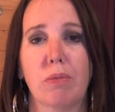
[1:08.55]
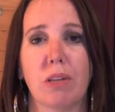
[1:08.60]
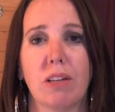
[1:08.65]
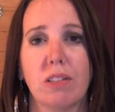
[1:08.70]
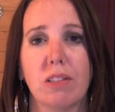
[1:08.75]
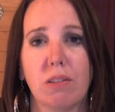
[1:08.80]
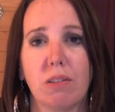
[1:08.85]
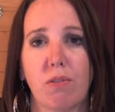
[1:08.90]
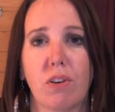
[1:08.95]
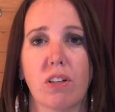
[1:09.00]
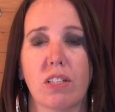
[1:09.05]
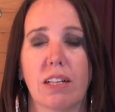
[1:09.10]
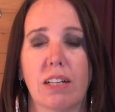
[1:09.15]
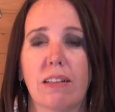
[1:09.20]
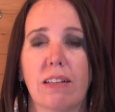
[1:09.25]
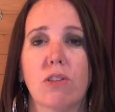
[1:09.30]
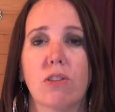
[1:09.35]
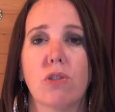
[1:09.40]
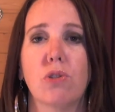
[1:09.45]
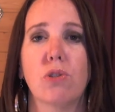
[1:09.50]
So that's the first
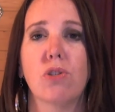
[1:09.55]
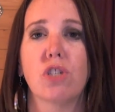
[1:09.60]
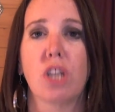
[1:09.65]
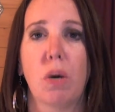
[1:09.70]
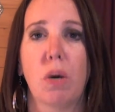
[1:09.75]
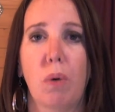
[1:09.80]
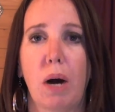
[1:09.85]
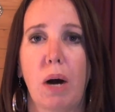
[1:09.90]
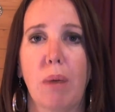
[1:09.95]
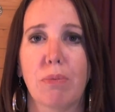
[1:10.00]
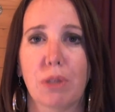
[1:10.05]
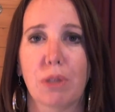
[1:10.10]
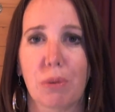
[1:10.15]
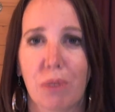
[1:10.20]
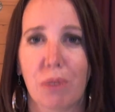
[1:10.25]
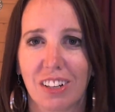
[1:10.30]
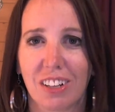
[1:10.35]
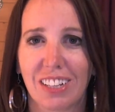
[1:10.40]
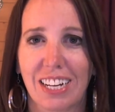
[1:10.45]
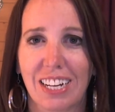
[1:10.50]
thing. Did you show up to
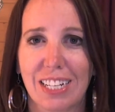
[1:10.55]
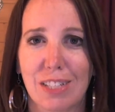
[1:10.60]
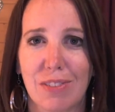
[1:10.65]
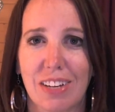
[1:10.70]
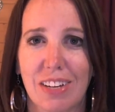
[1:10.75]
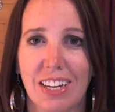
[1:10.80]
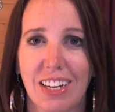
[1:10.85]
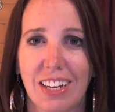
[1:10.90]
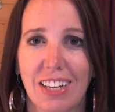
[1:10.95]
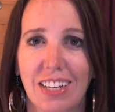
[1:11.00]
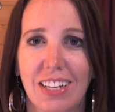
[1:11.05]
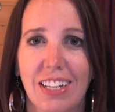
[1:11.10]
work last week?